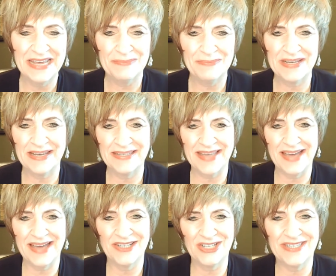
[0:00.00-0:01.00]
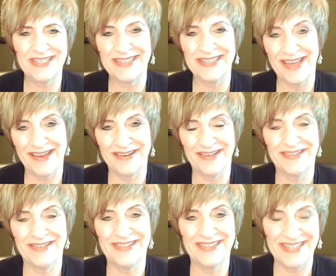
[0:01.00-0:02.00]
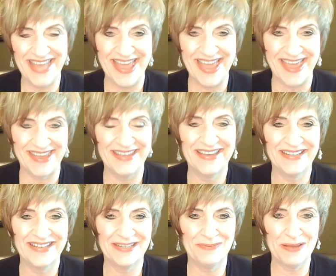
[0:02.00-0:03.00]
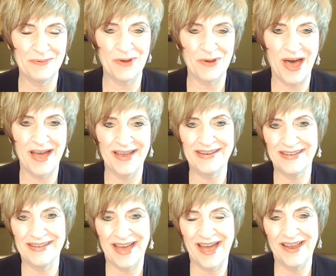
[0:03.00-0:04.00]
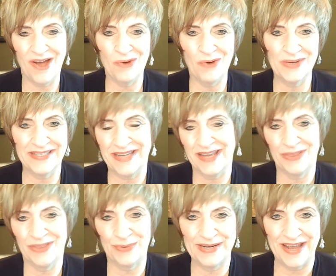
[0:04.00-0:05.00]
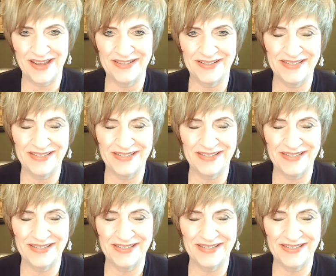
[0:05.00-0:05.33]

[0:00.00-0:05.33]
because I just decided to say to people, I always take 3 days.